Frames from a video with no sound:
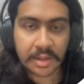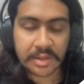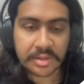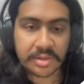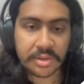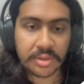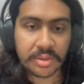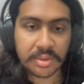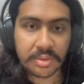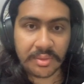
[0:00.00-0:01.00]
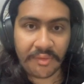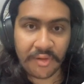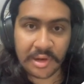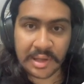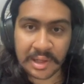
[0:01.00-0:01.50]
so
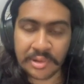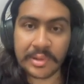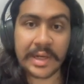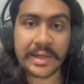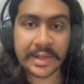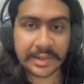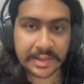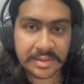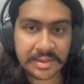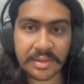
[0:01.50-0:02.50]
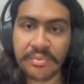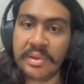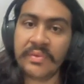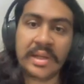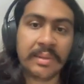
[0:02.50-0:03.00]
for a rotating disc, we
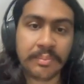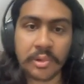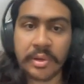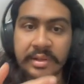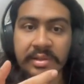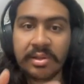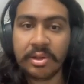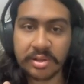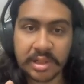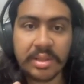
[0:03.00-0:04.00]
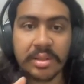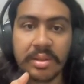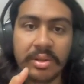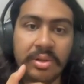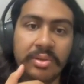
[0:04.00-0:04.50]
will employ this logic
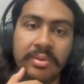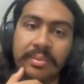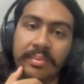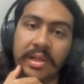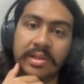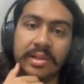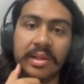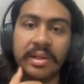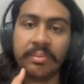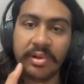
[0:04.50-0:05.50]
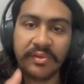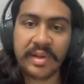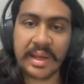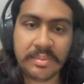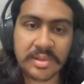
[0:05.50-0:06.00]
to measure the number of
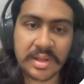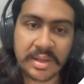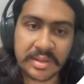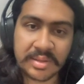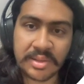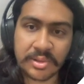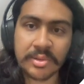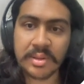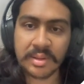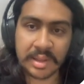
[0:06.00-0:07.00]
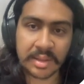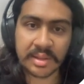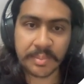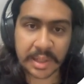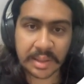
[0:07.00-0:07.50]
times there is a tooth near
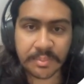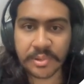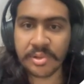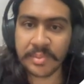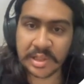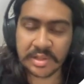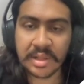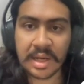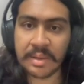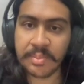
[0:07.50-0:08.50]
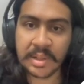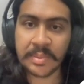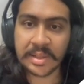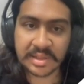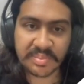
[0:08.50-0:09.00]
the pickup to measure the
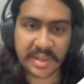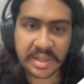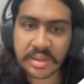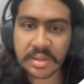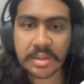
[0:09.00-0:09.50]
RPM and the speed,